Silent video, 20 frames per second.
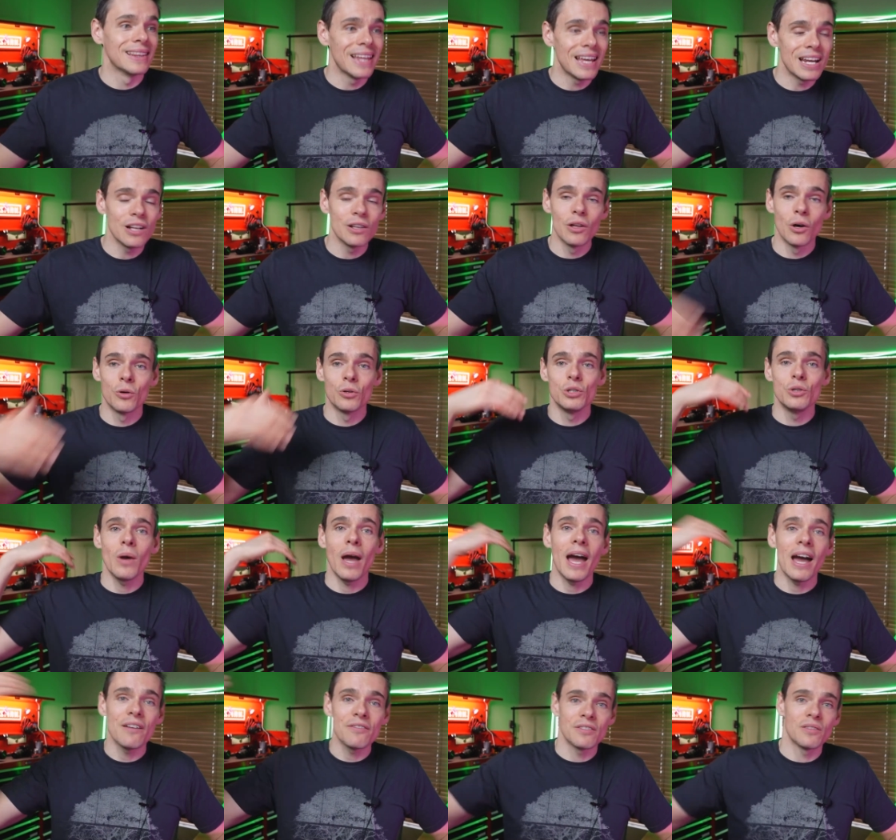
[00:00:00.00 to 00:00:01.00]
let alone you
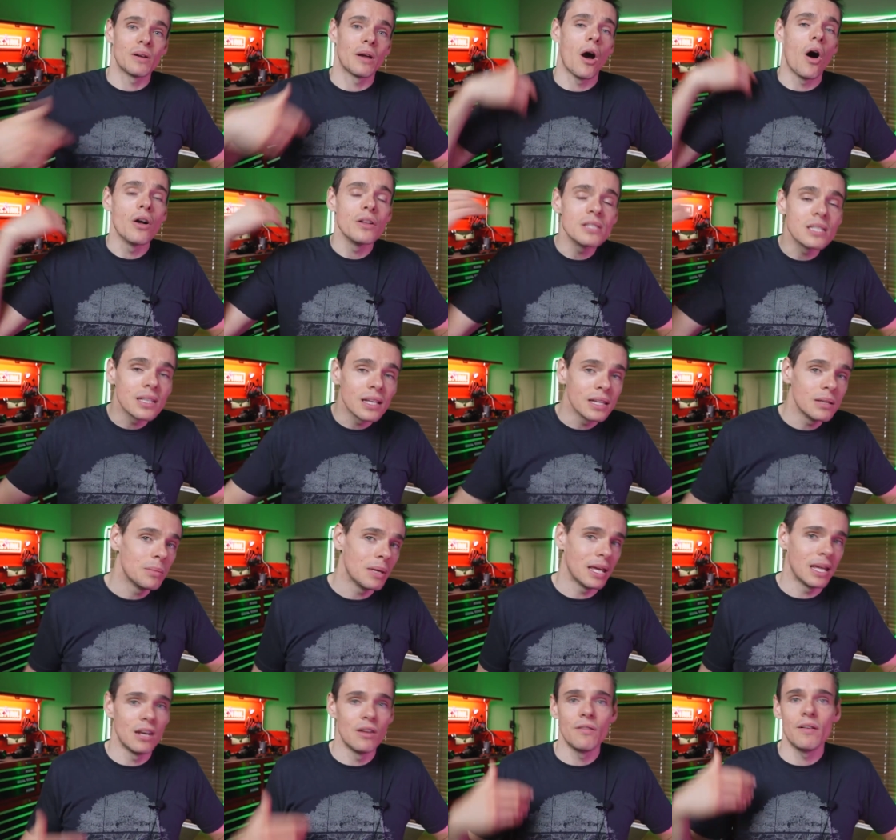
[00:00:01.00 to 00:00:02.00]
have to constantly be
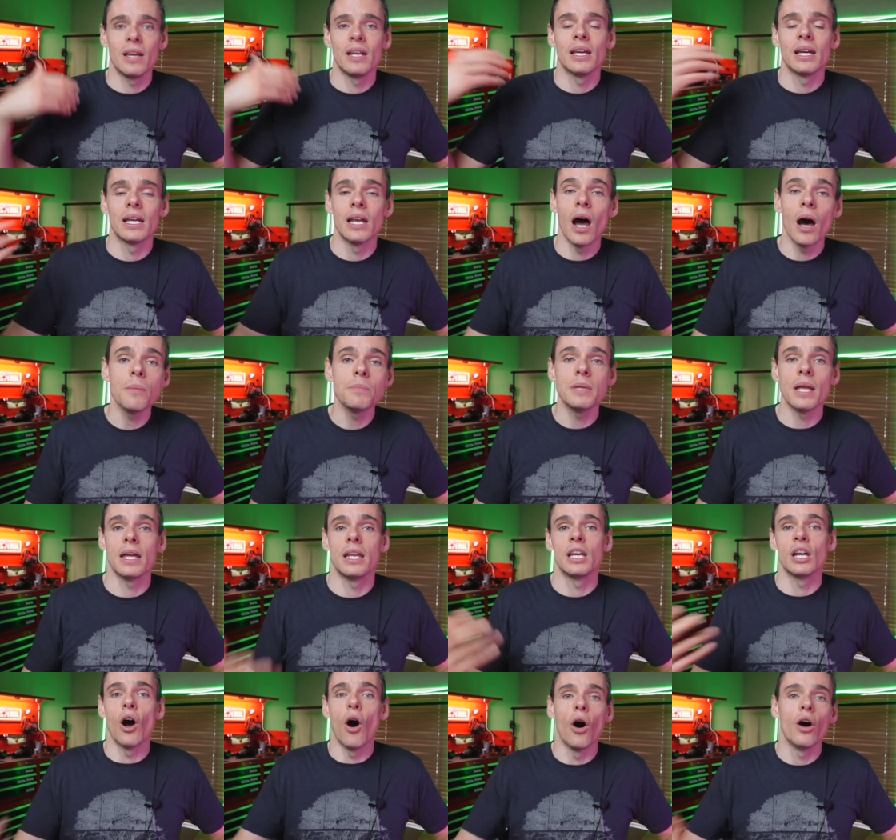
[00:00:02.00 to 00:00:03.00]
innovating and
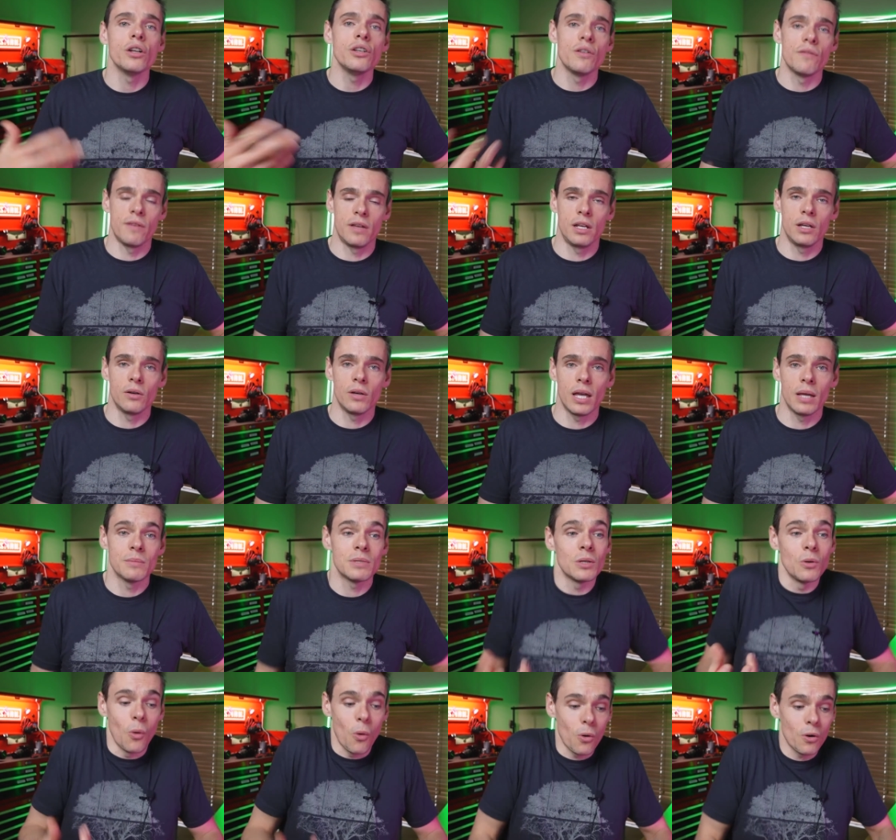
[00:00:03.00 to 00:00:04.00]
updating on your video games
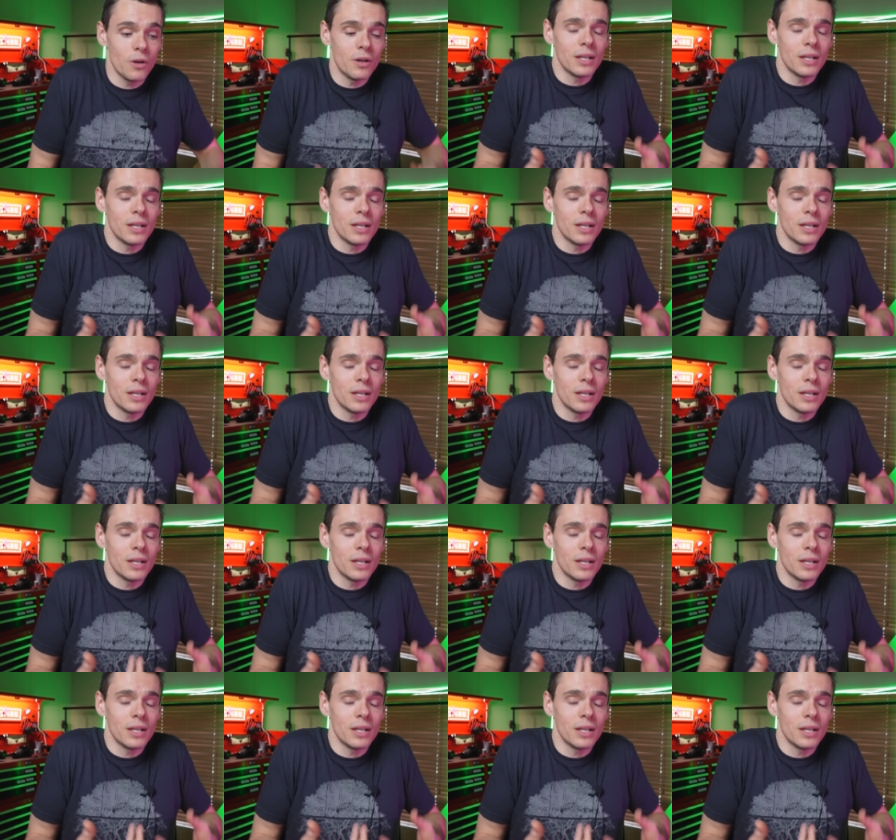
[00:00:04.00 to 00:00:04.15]
in order